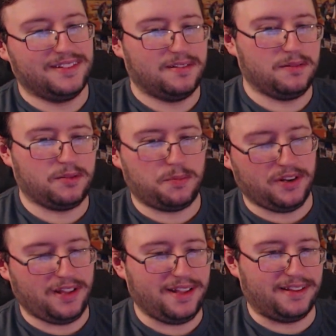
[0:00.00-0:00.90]
What was the point
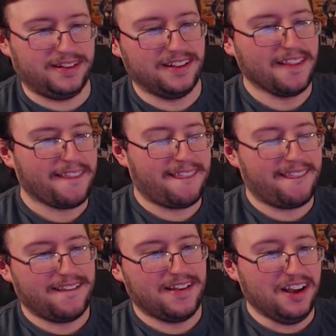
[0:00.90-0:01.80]
of that
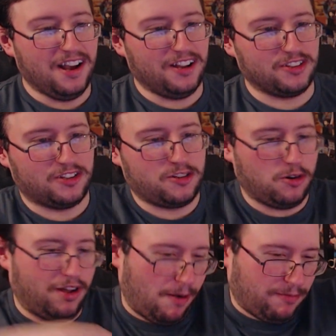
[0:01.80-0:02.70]
then? Oh, this looks cool
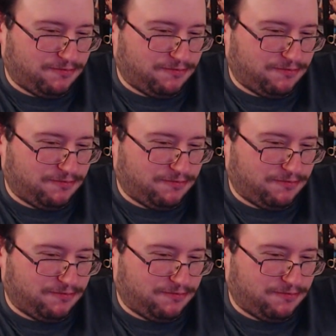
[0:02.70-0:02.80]
anyway.